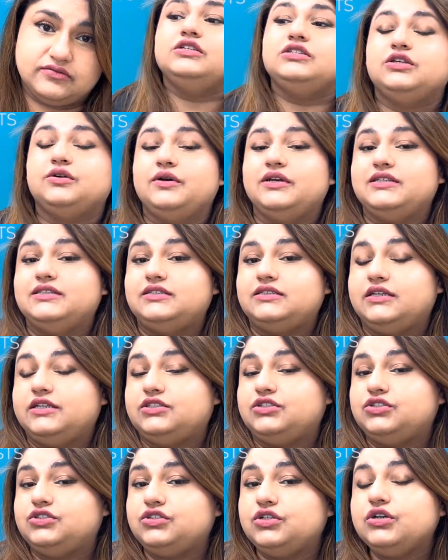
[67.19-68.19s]
So in
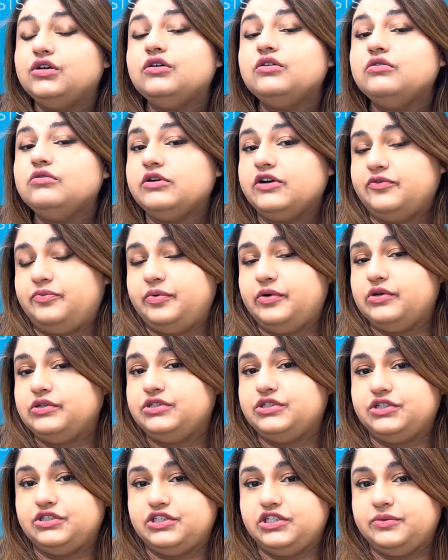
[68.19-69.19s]
stage 2 of
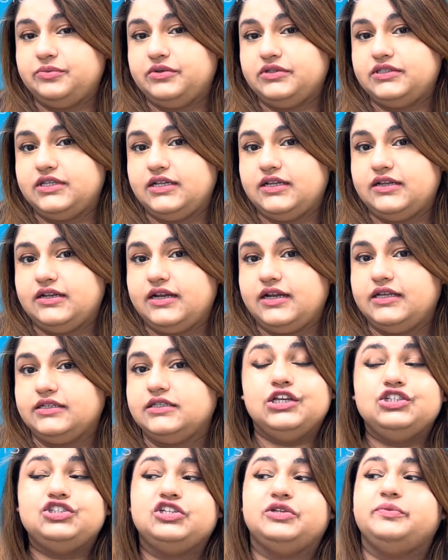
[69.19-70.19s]
posterior tibial
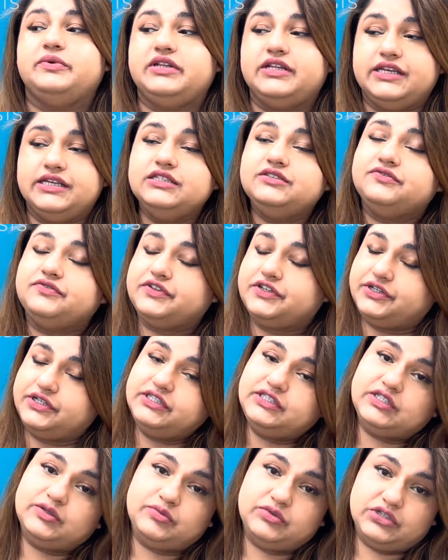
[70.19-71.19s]
tendonitis, treatment is very
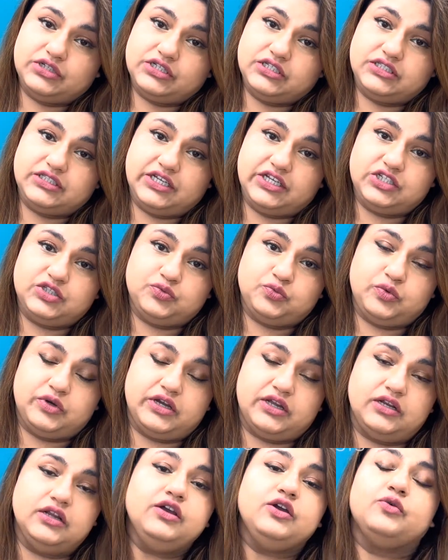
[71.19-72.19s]
similar to stage
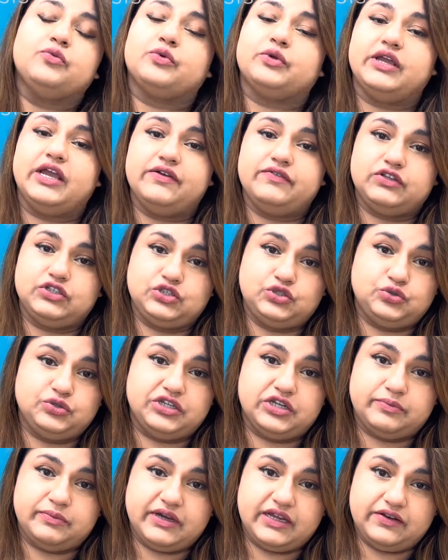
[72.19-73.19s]
1, where you have a shoe
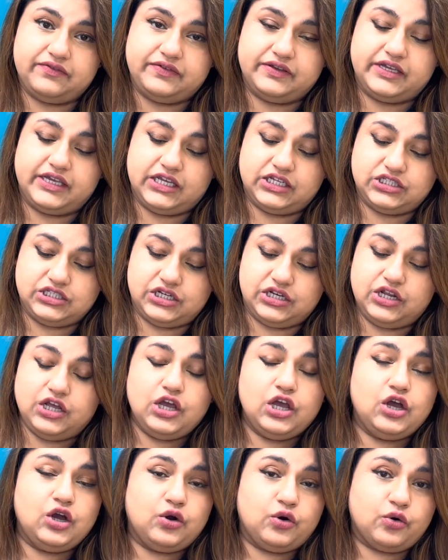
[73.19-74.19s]
gear modification,
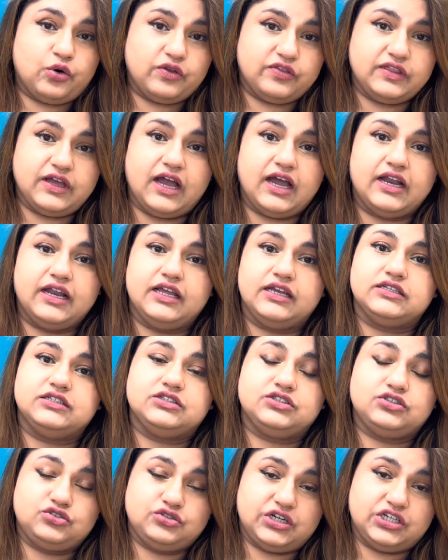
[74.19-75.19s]
orthotics,
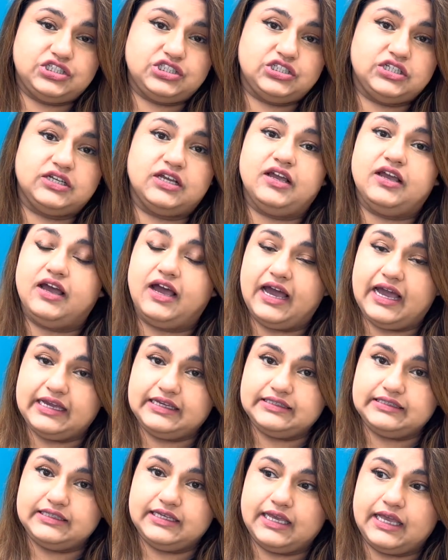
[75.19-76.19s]
stretching,
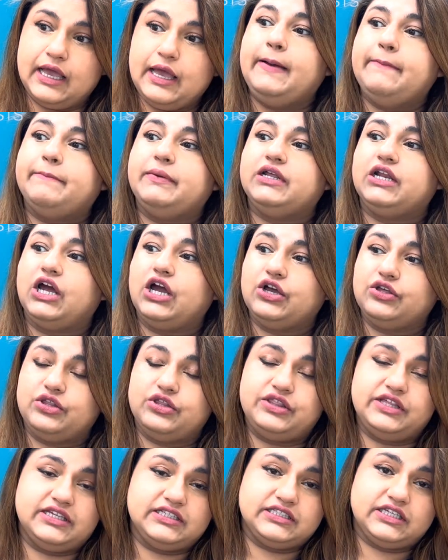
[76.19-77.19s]
icing, but other
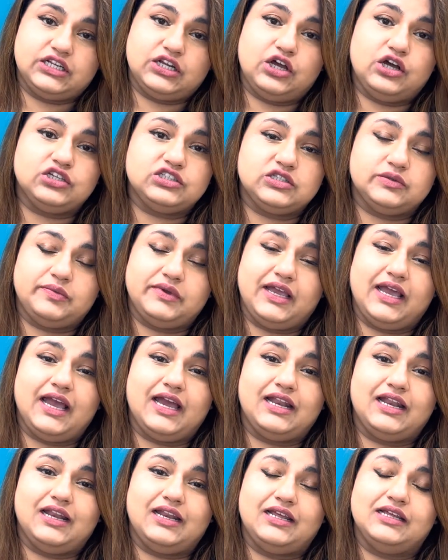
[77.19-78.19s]
things can also be
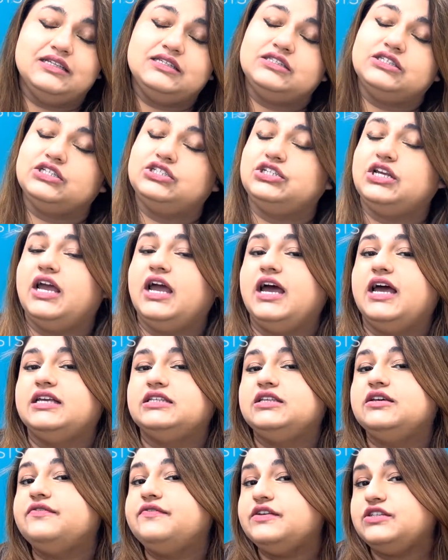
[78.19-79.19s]
added in, such
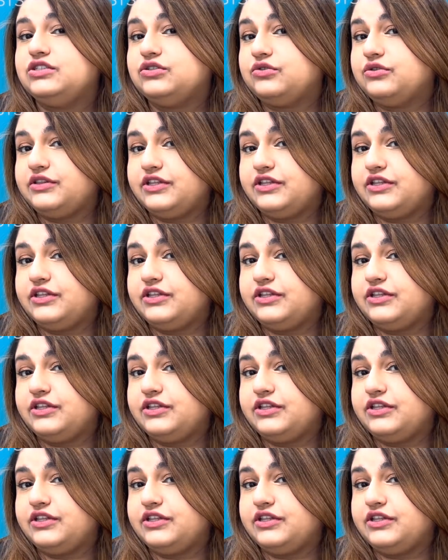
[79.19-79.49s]
as physical